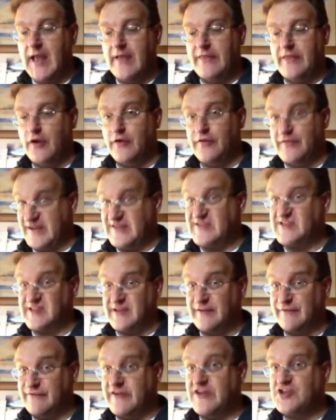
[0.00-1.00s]
Now that's
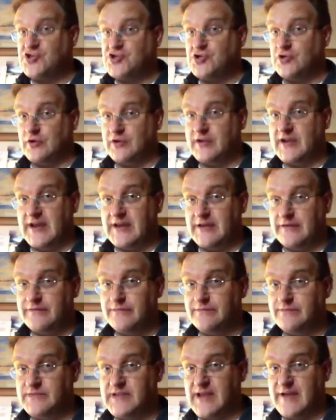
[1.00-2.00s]
the official kind
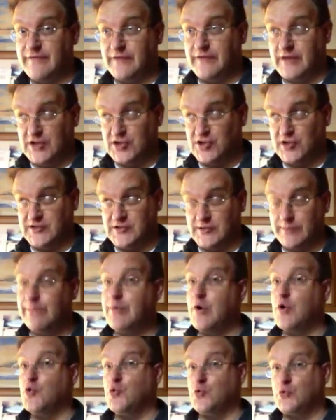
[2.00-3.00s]
of definition, I
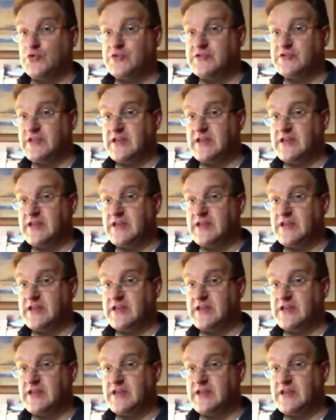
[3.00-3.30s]
suppose.